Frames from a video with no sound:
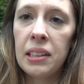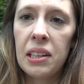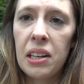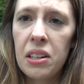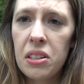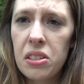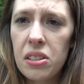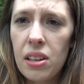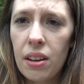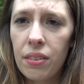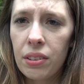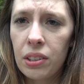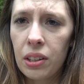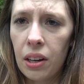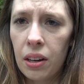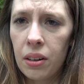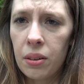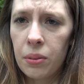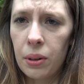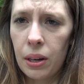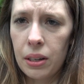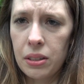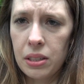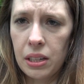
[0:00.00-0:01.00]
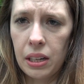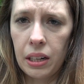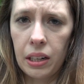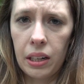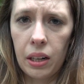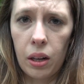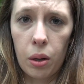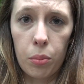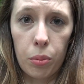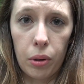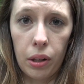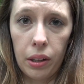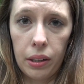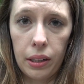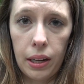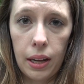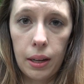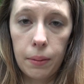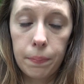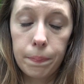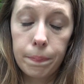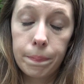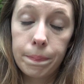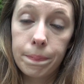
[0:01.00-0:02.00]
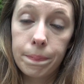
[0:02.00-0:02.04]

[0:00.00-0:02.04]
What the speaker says: I just haven't gotten around to getting an umbrella yet.